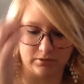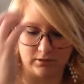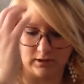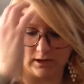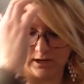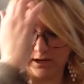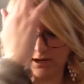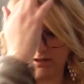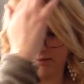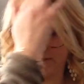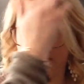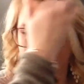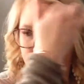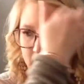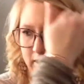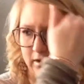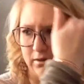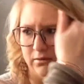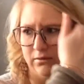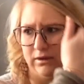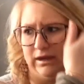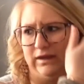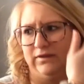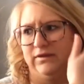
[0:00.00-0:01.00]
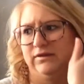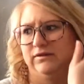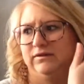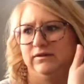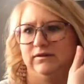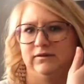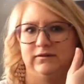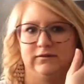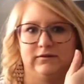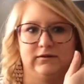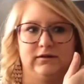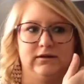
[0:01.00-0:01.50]
And I thought, okay, this
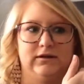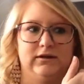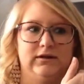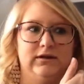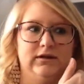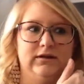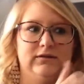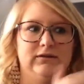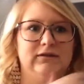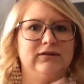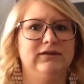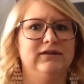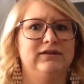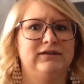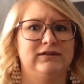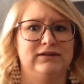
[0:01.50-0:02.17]
is